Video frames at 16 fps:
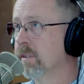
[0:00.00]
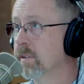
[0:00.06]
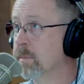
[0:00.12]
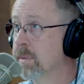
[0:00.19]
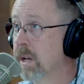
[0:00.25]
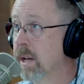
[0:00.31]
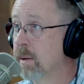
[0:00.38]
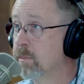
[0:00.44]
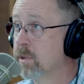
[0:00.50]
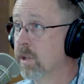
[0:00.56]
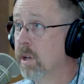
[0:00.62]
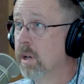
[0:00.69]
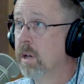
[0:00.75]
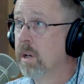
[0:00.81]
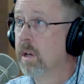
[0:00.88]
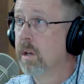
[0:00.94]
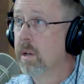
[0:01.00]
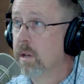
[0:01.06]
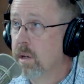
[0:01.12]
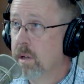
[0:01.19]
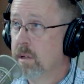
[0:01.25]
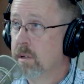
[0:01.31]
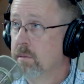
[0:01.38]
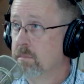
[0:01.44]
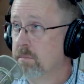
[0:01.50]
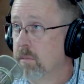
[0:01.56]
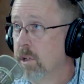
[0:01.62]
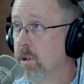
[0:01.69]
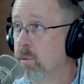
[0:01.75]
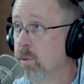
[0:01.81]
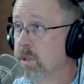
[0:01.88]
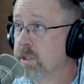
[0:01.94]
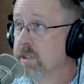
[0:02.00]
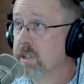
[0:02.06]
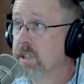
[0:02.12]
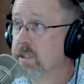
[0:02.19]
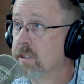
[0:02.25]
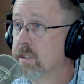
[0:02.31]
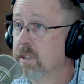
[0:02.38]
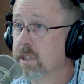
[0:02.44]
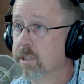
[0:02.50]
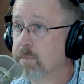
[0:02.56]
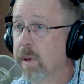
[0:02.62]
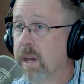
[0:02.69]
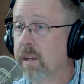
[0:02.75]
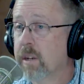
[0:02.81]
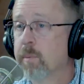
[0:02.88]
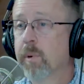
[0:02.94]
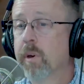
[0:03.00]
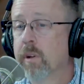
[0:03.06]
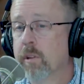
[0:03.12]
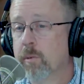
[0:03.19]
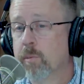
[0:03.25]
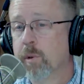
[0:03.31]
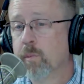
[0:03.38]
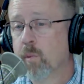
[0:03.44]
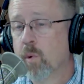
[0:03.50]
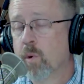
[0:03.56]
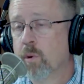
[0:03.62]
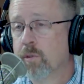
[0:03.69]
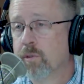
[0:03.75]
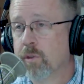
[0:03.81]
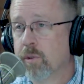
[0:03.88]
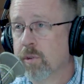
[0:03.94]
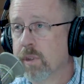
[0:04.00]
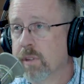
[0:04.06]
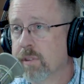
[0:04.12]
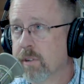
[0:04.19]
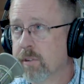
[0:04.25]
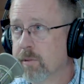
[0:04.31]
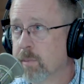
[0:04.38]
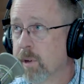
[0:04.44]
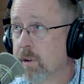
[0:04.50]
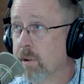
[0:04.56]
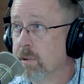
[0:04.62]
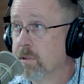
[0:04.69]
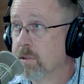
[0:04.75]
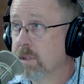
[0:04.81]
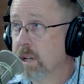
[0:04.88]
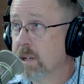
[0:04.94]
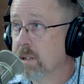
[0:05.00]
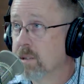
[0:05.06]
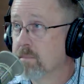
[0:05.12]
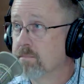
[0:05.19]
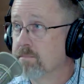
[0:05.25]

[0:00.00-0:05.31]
Sometimes, we just need to expand upon it a little bit more so that there's a better understanding.